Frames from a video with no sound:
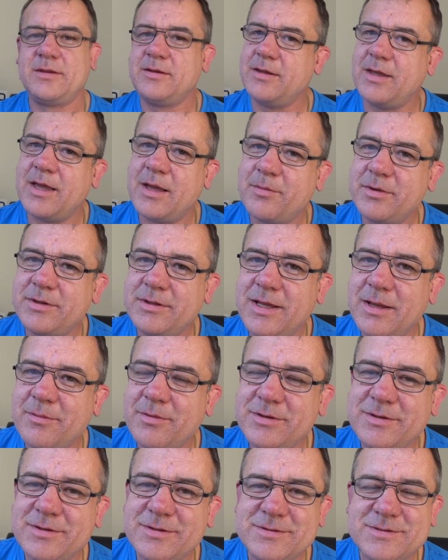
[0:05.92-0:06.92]
Yabba dabba
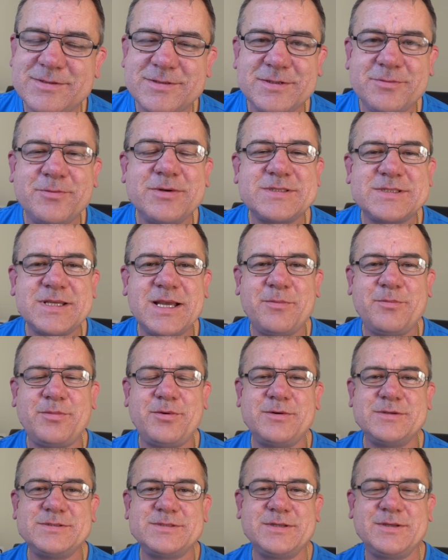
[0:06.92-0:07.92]
YouTube, what's up
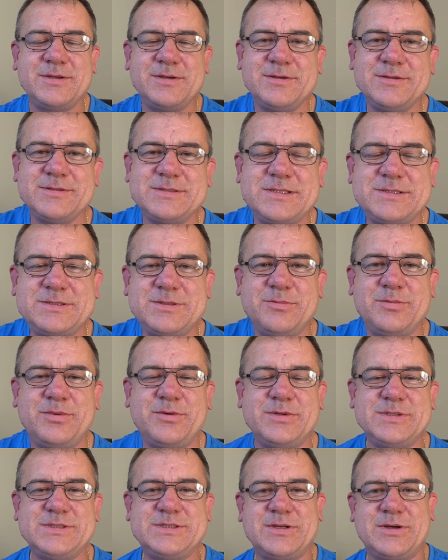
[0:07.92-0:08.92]
boys and girls, it's your
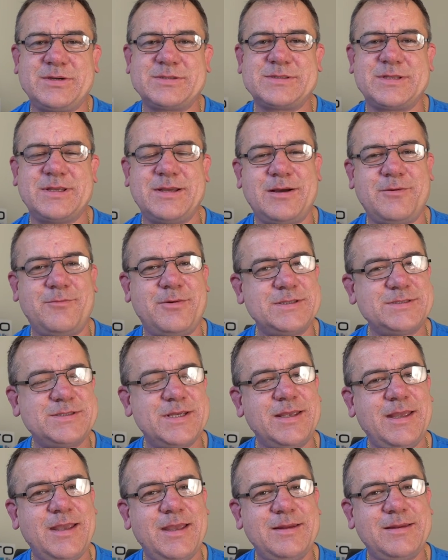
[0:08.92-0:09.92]
boy Zockstar. Once
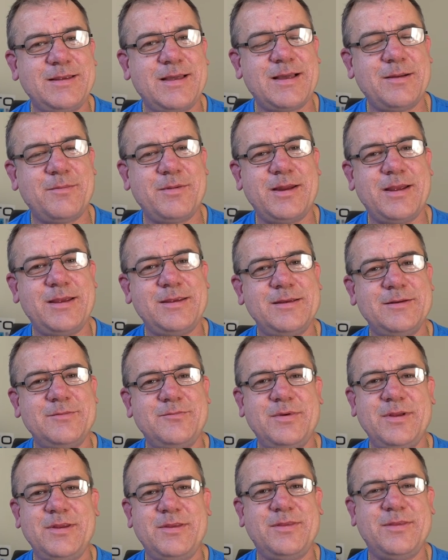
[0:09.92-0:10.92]
again, coming at you
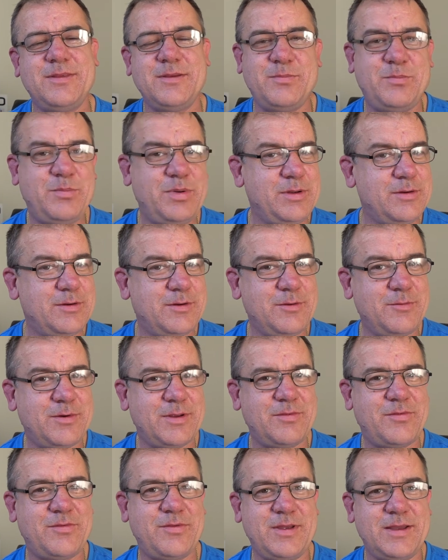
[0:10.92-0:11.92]
with the PINOY
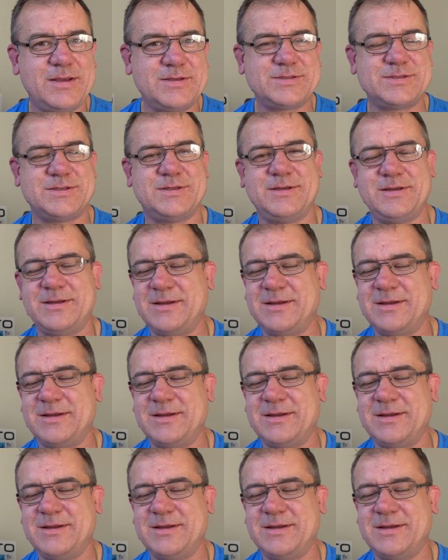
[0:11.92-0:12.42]
1000.